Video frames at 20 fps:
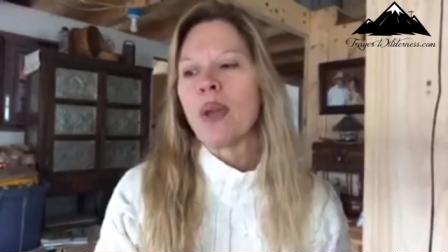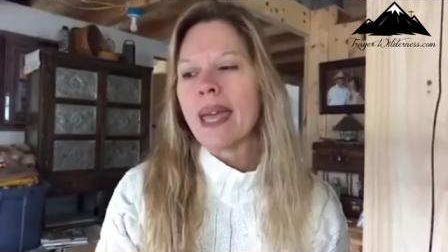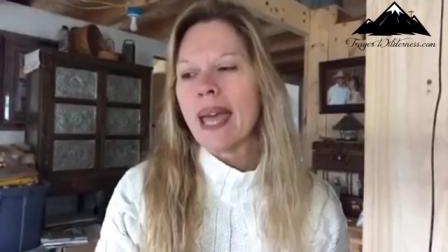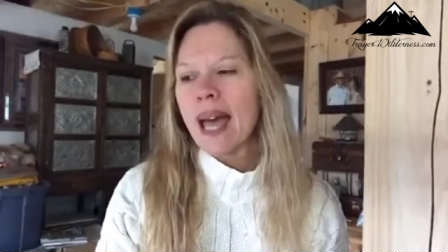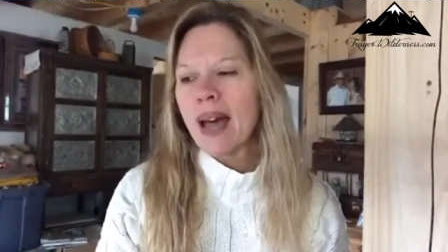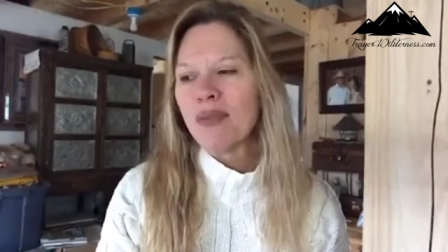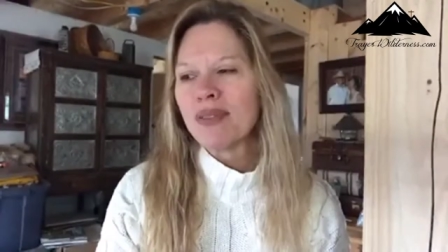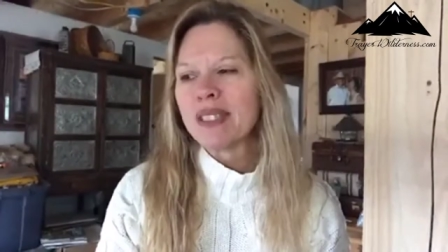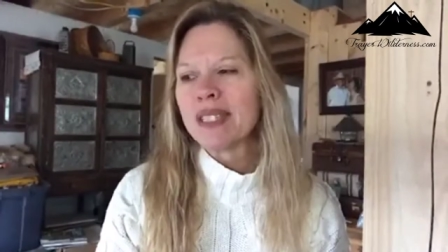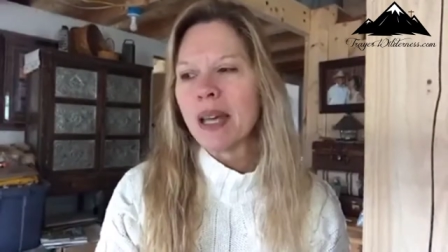we
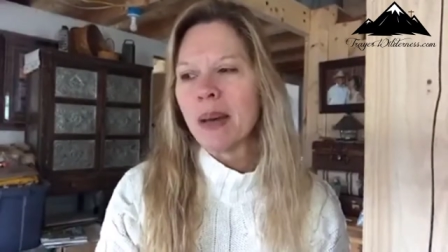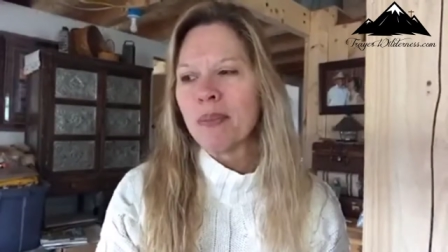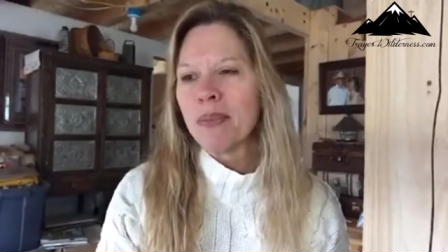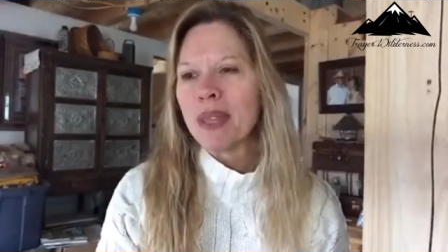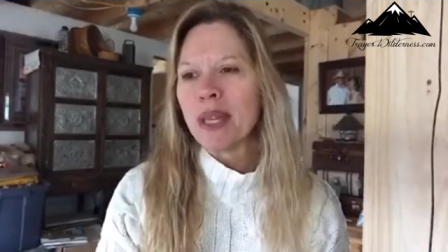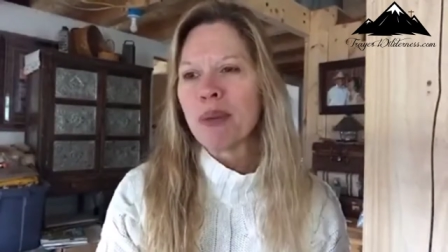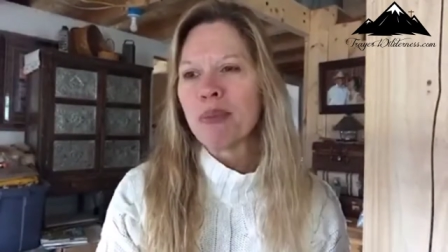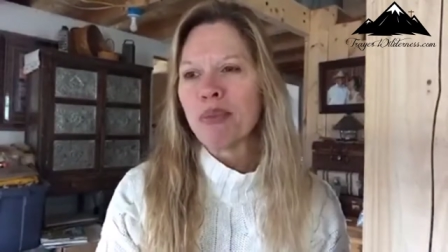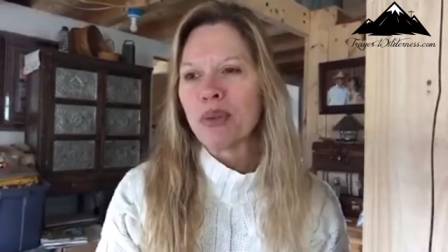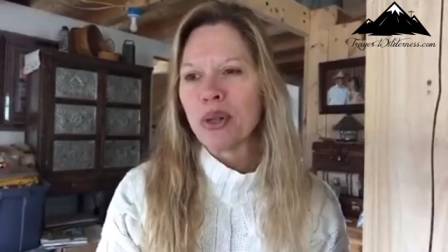have
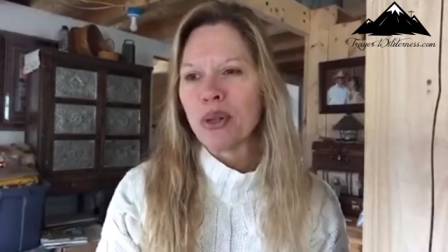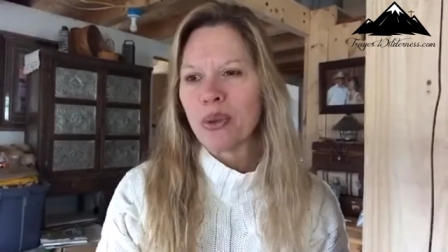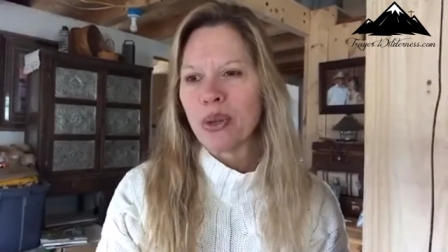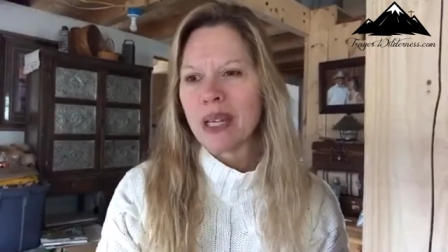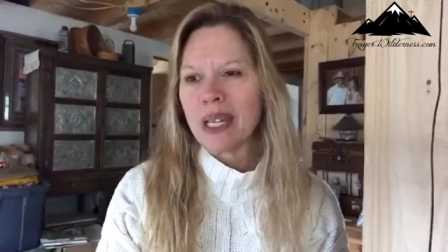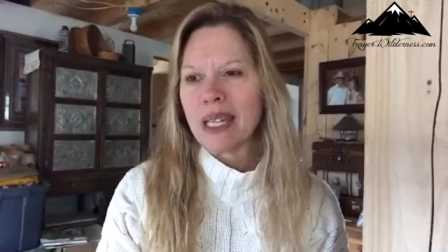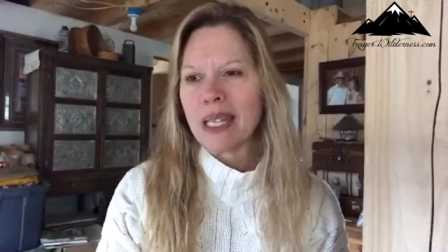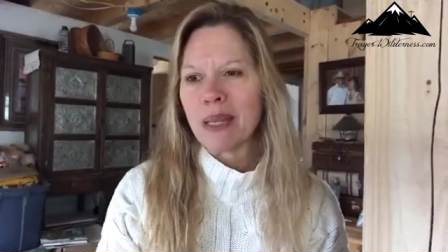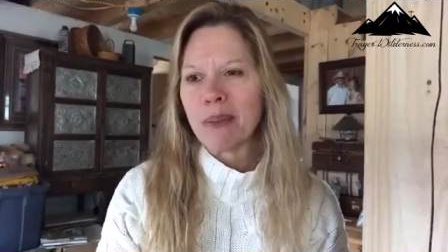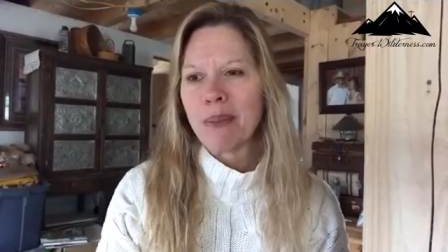something
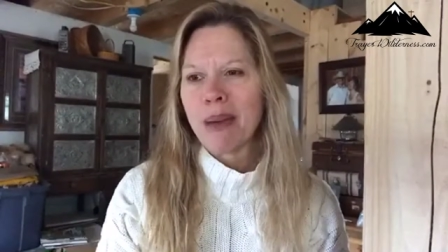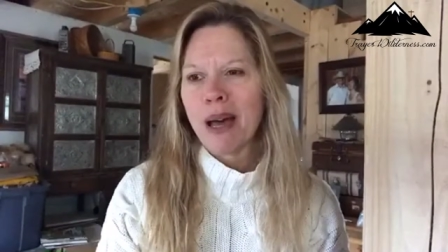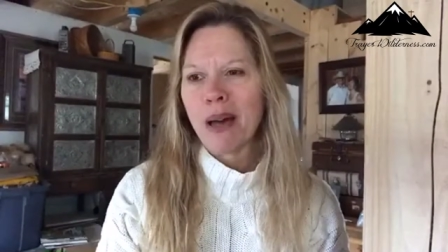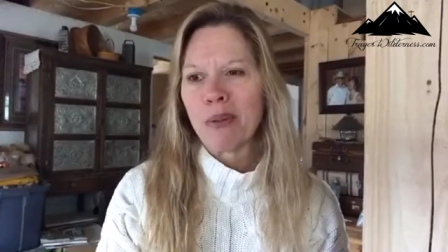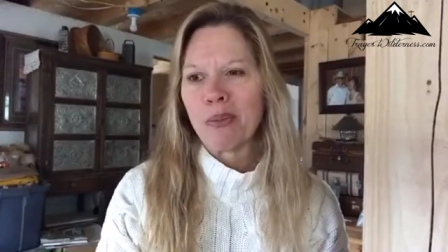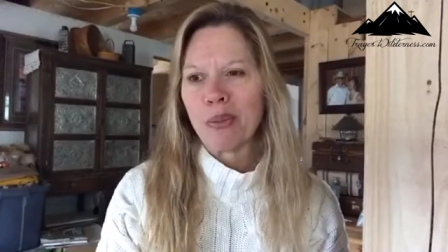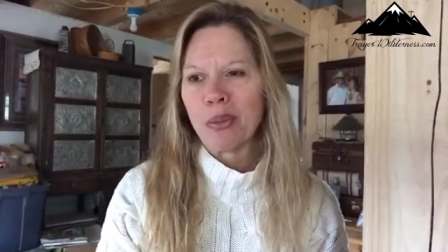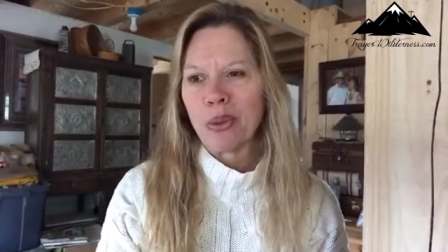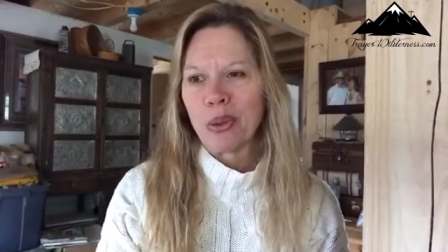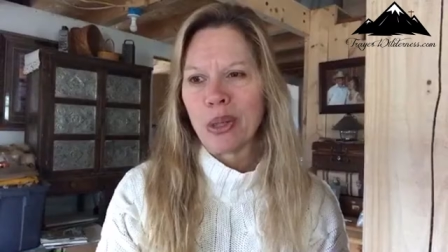brewing, the
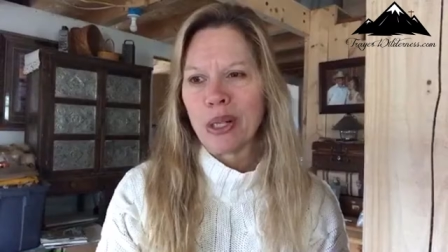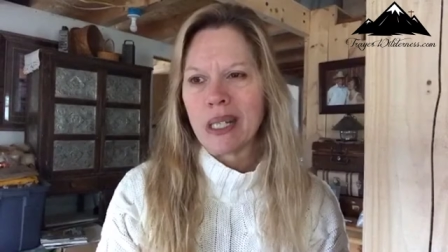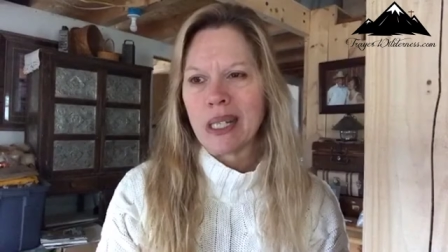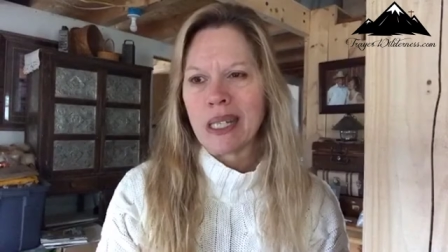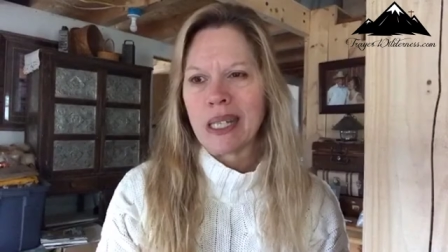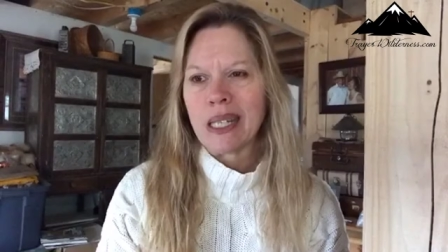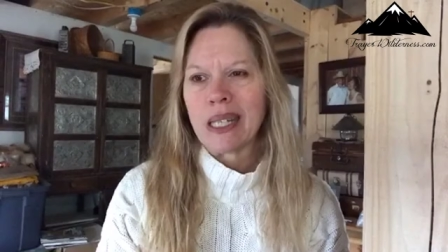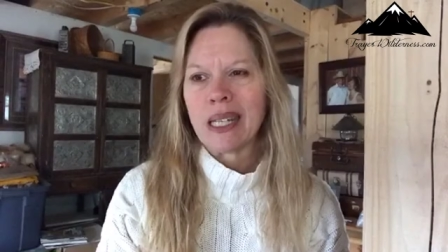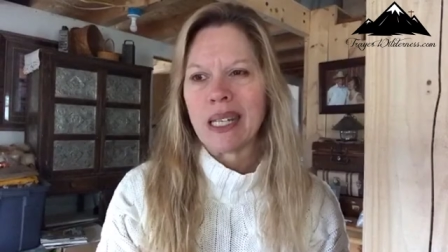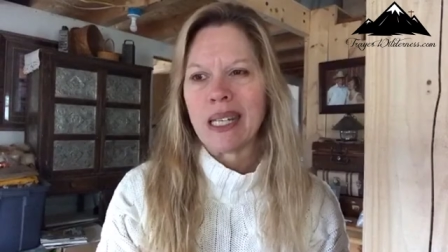Mountain
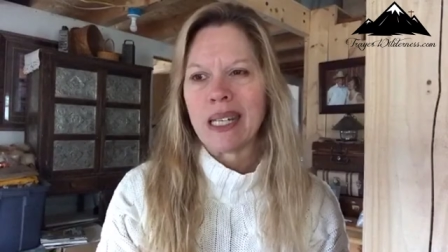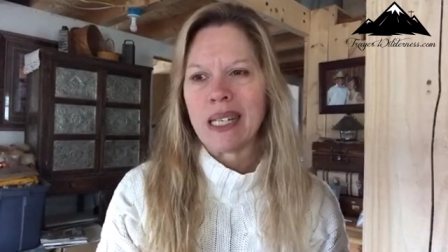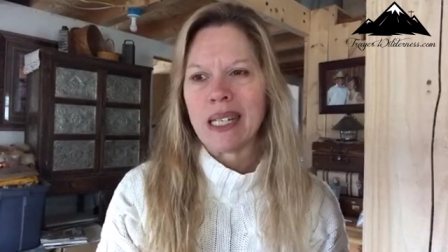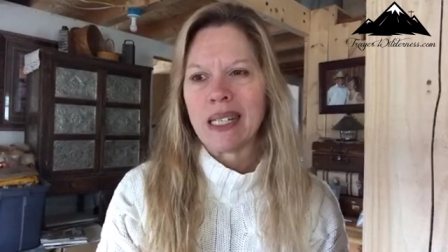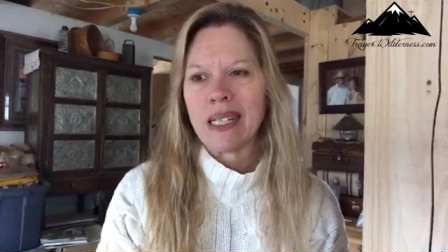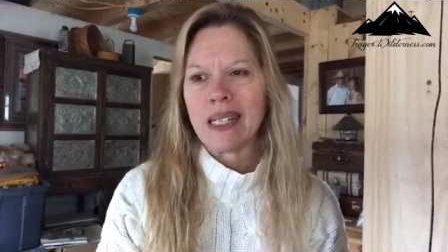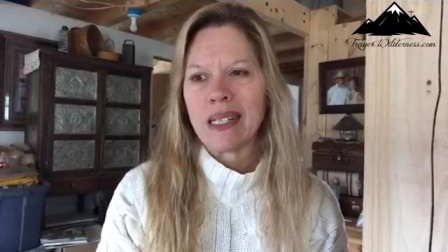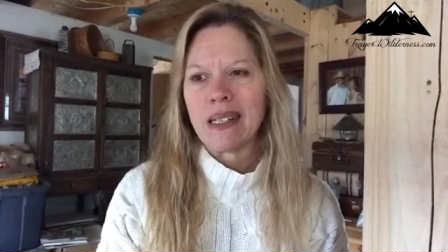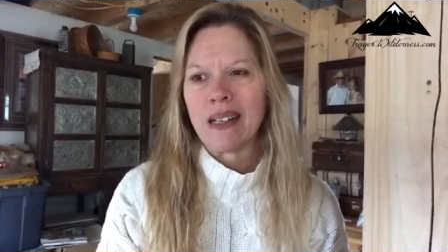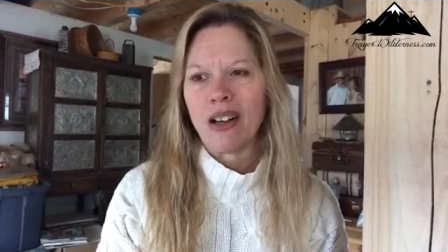Boy
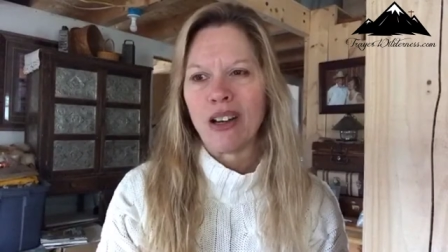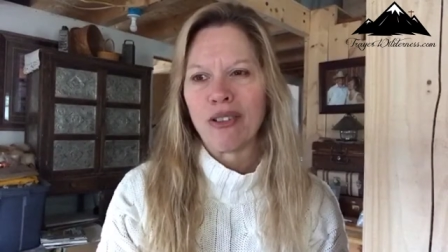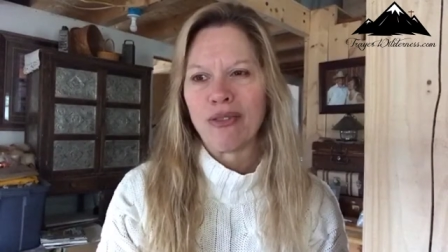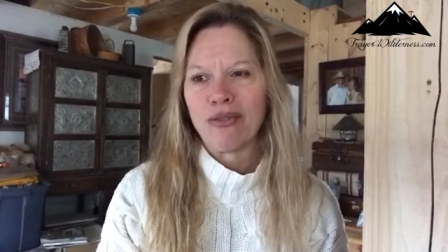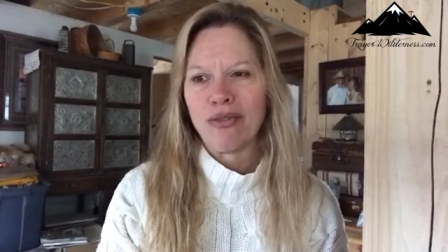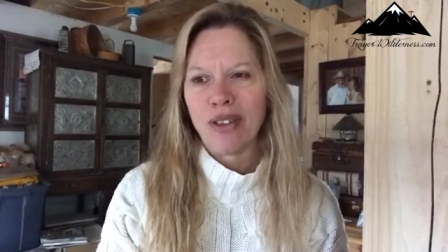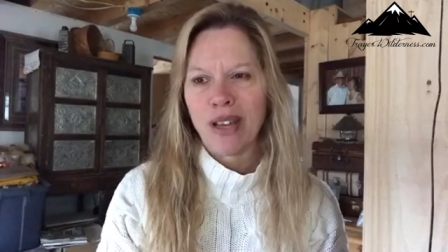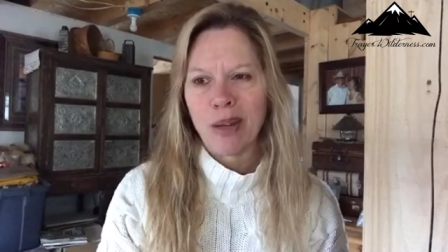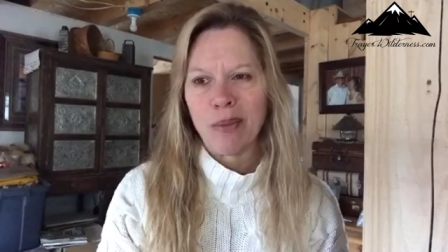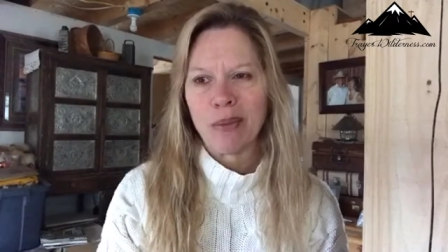and our
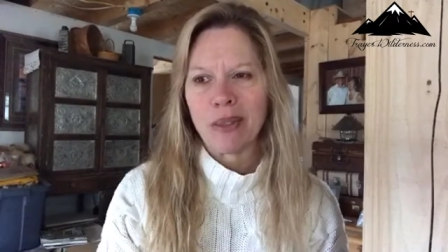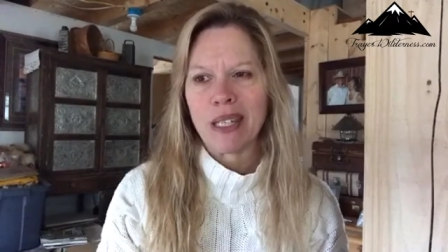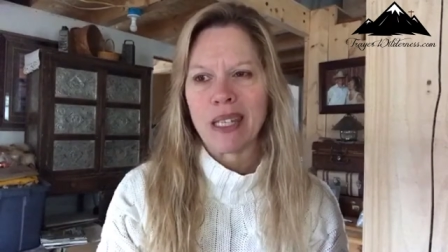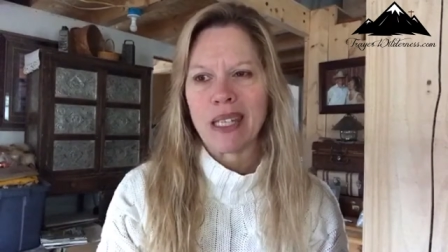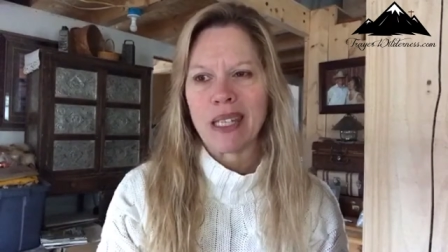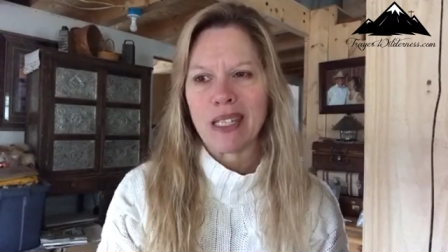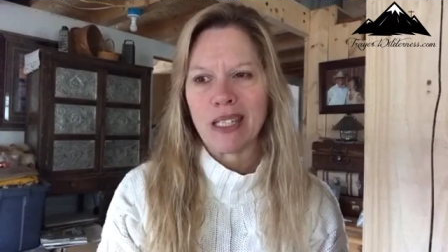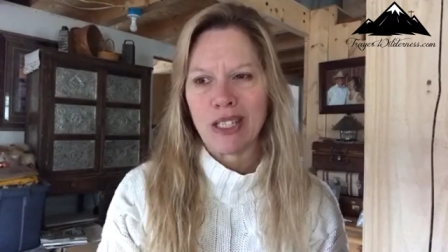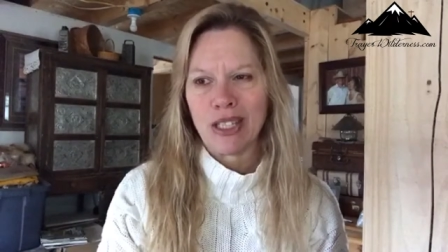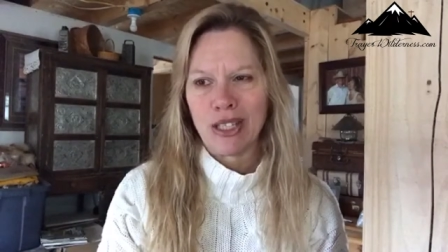
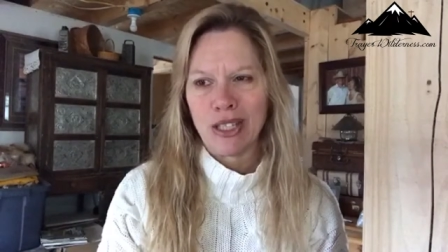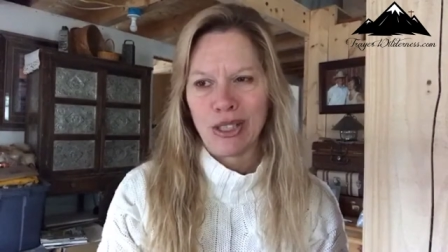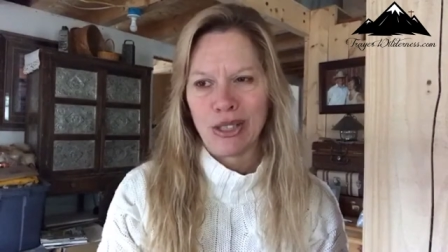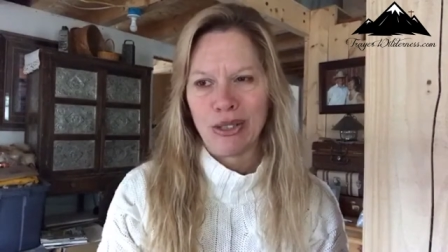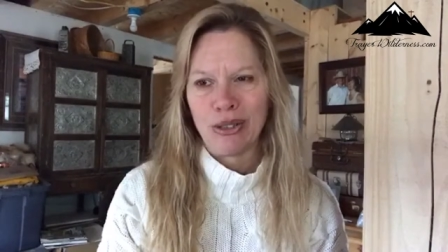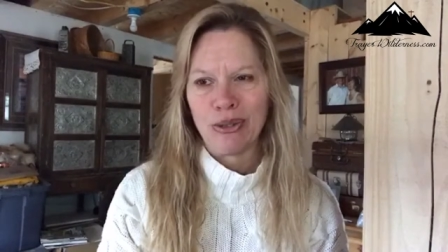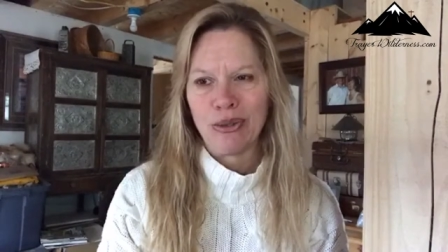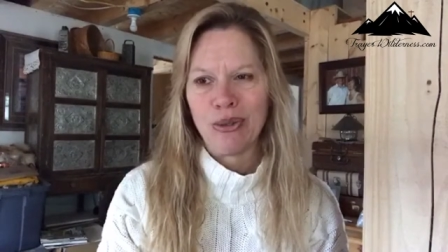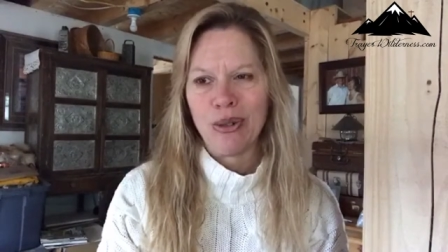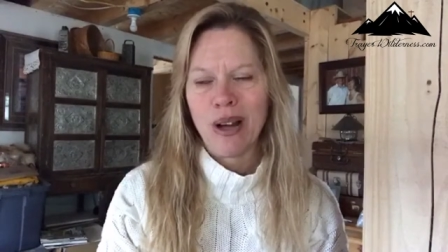family
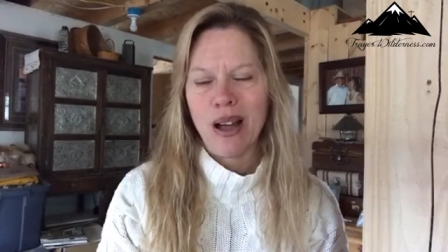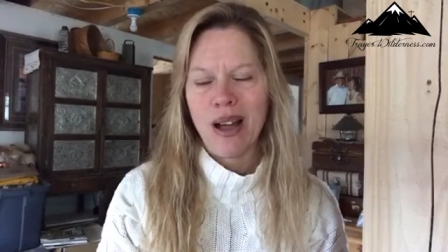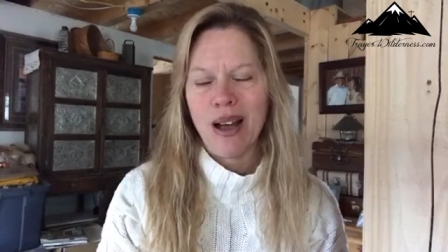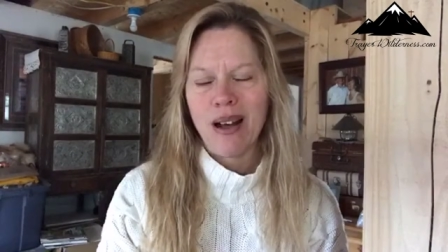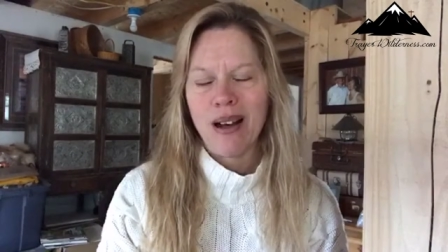do,